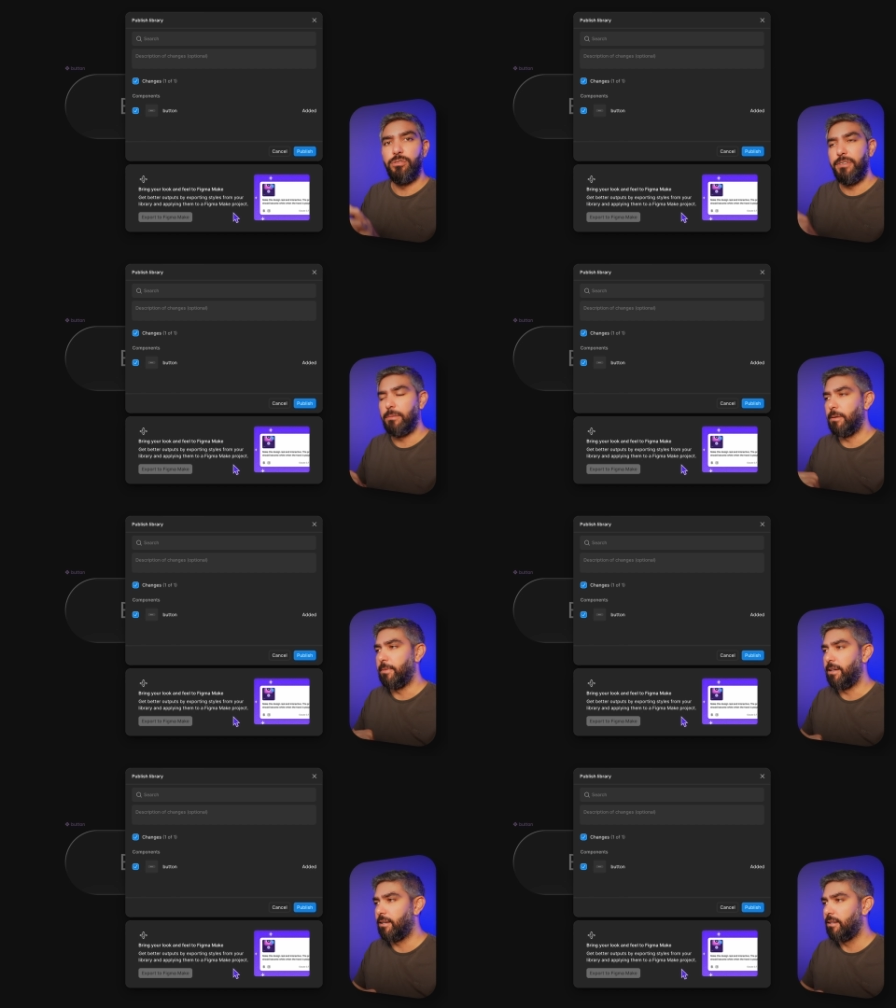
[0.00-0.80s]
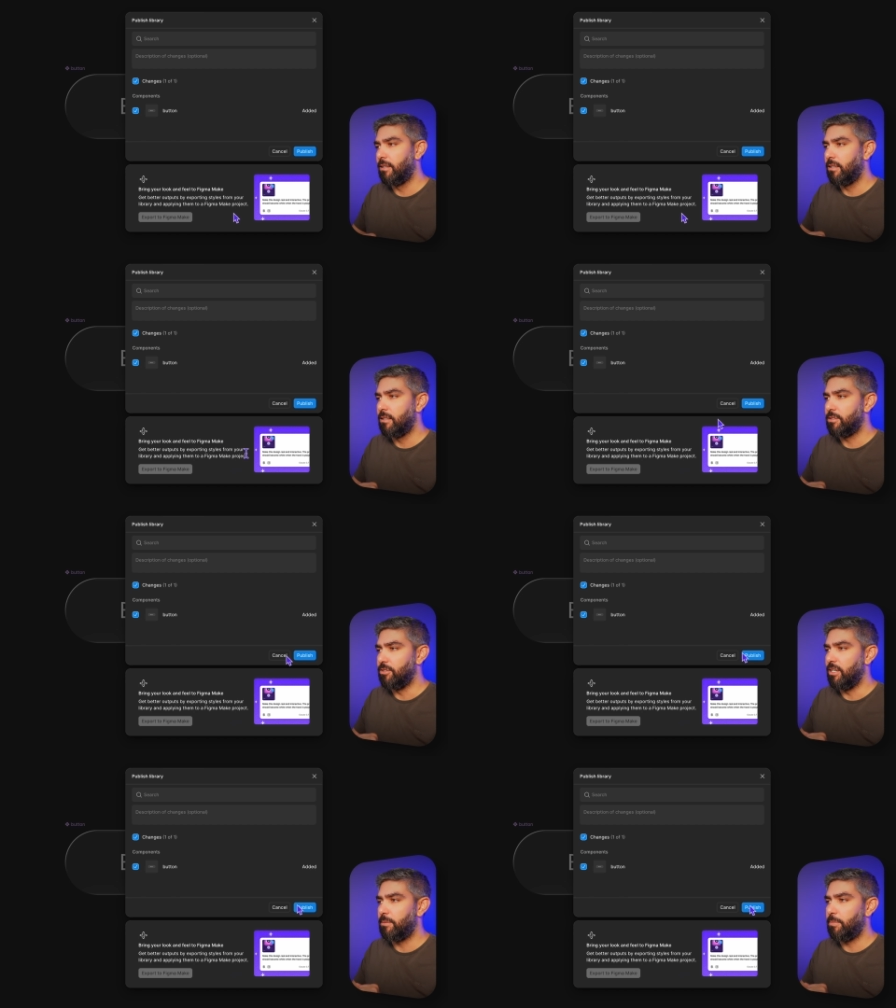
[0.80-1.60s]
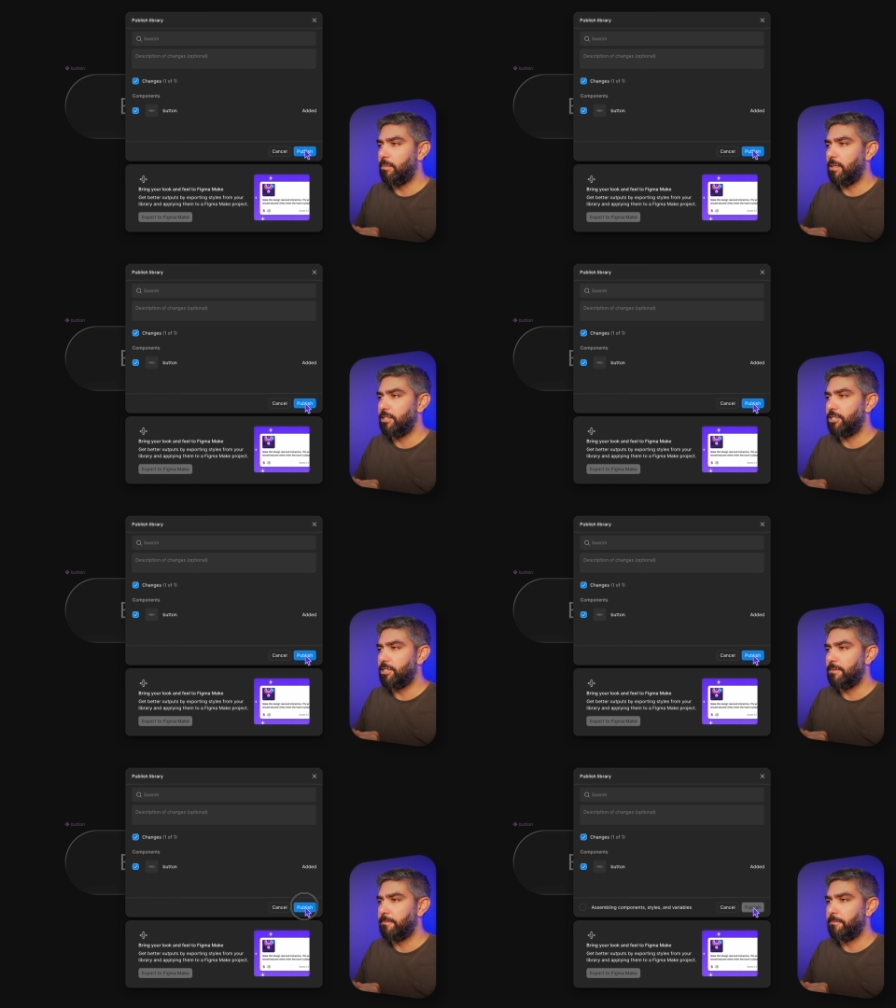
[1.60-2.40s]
to Figma Make. So hit publish.